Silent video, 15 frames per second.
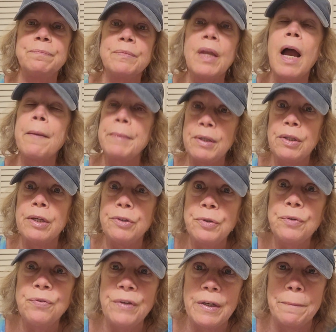I mean, they
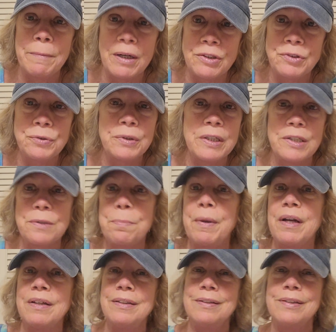do fit in my drawers,
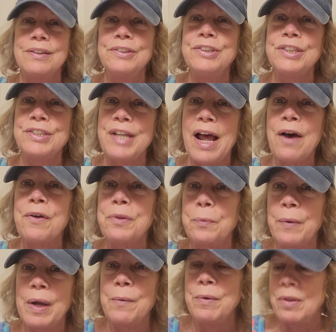but they're just out of the
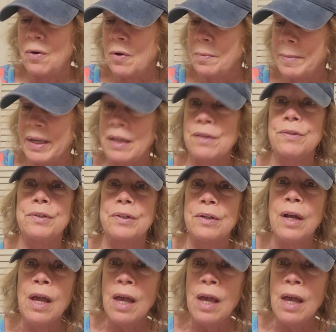way with all my other